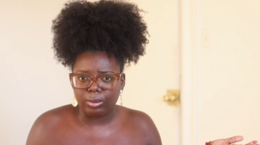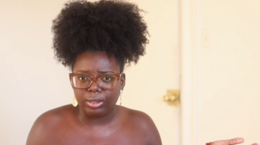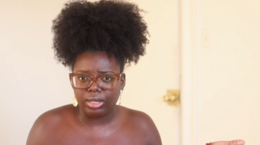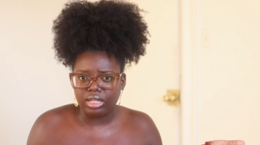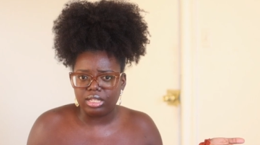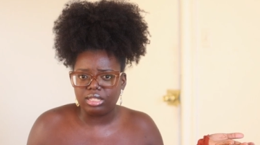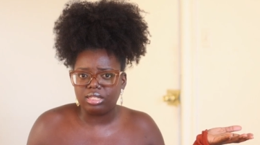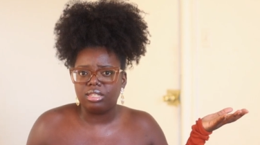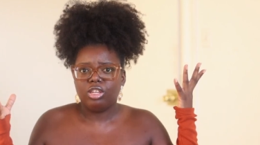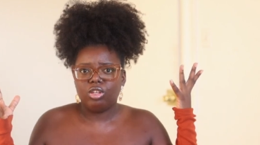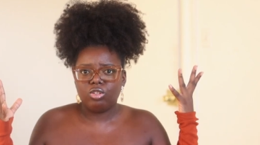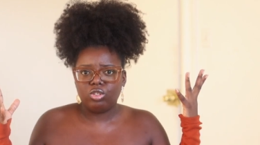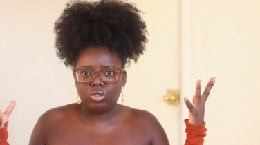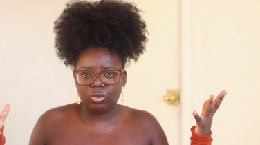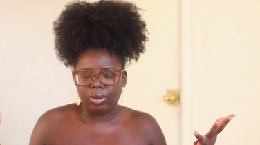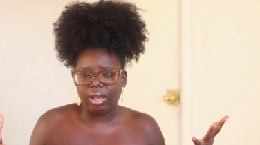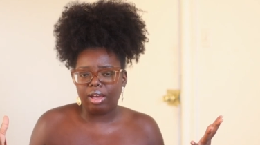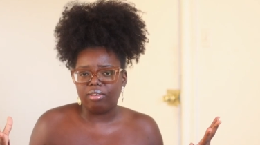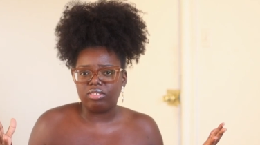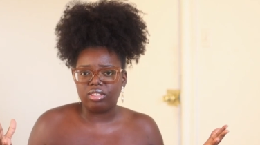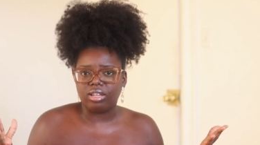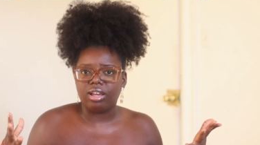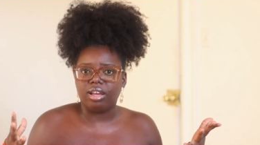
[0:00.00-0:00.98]
wigs, you do
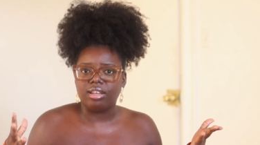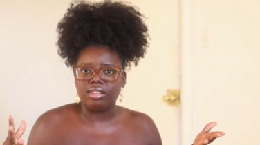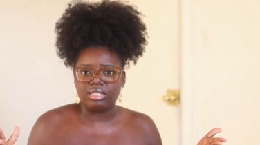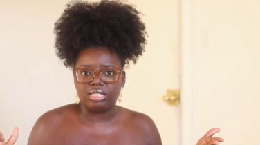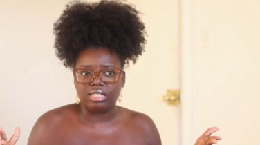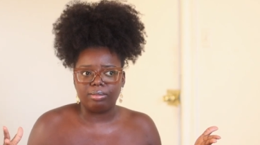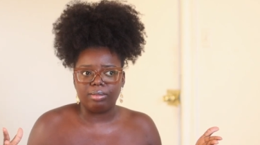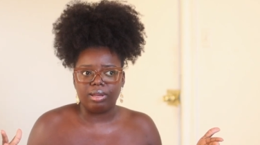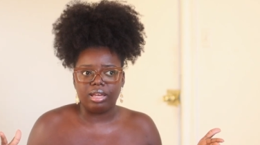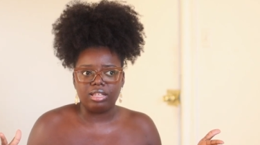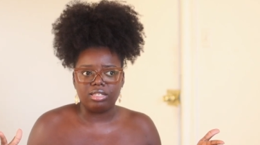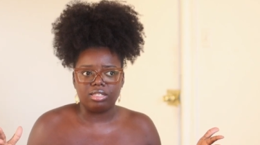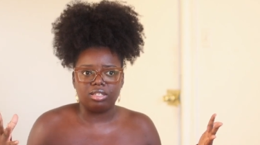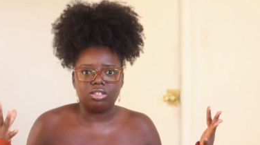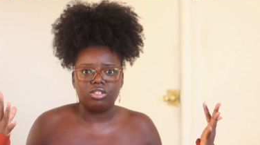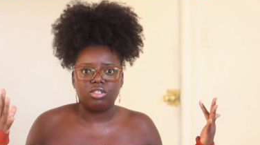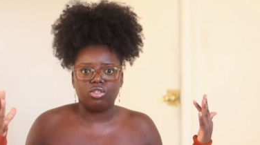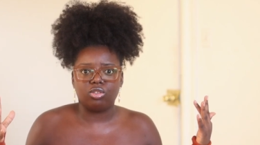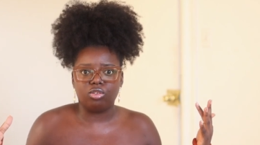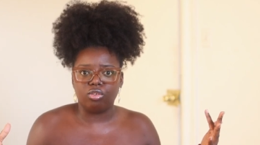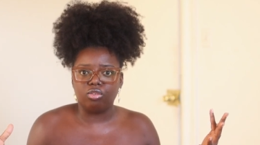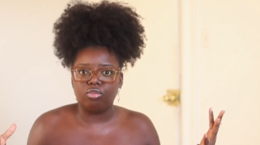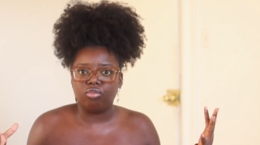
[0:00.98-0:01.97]
have to customize it
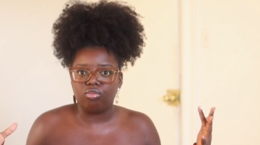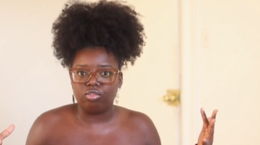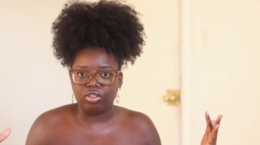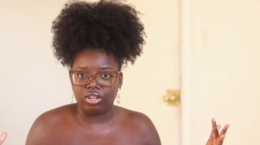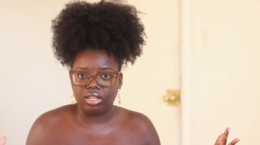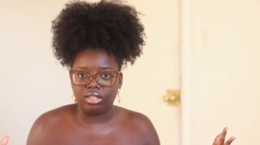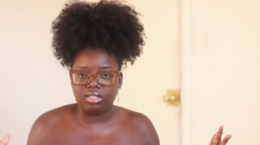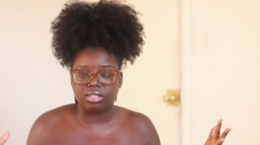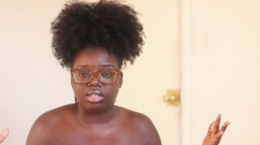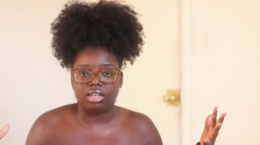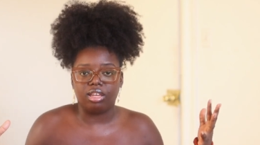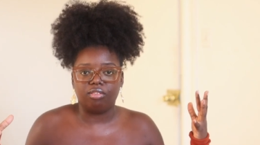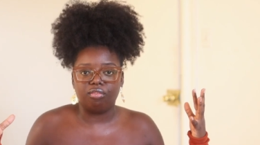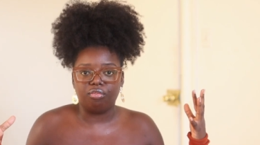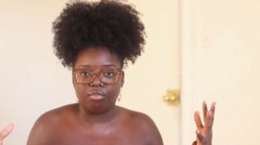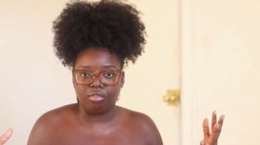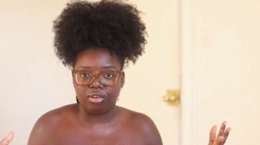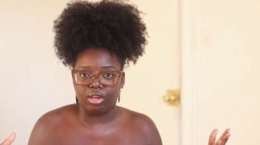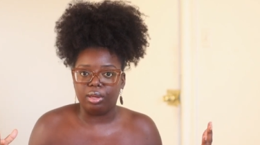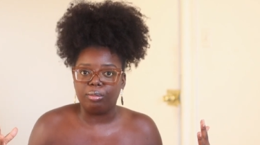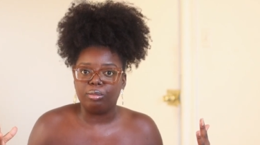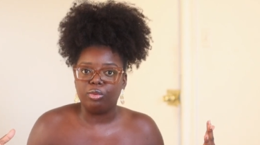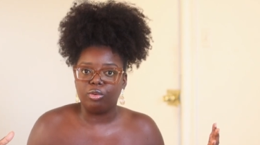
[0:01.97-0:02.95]
to fit and
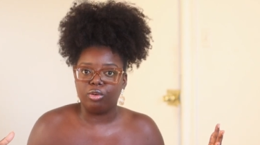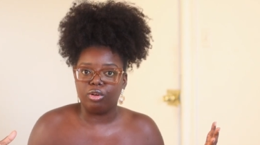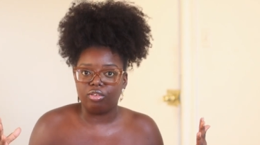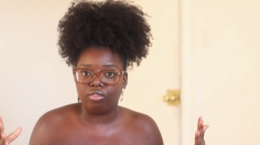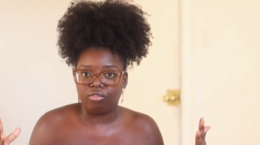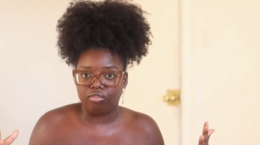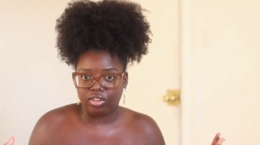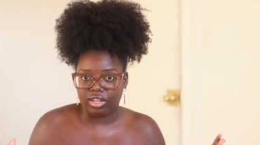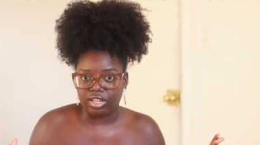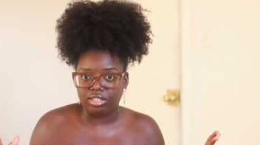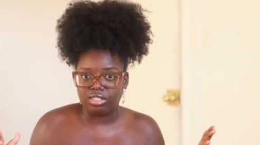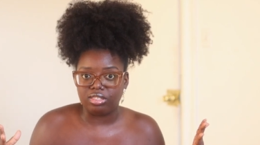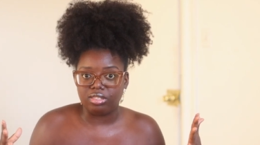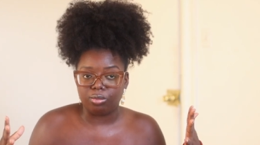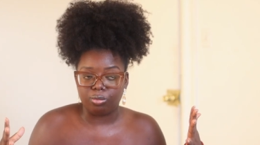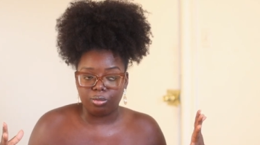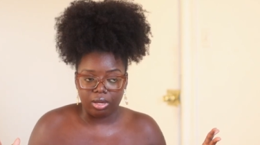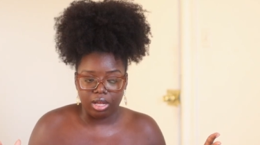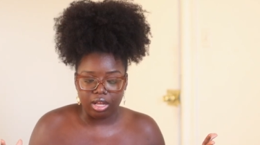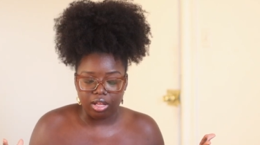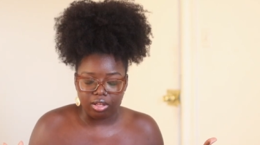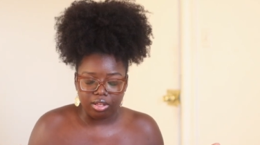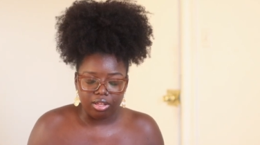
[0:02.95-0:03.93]
frame your face
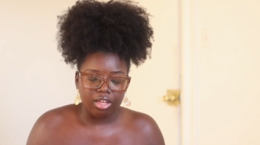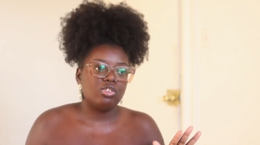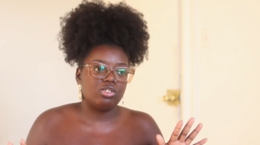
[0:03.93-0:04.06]
well.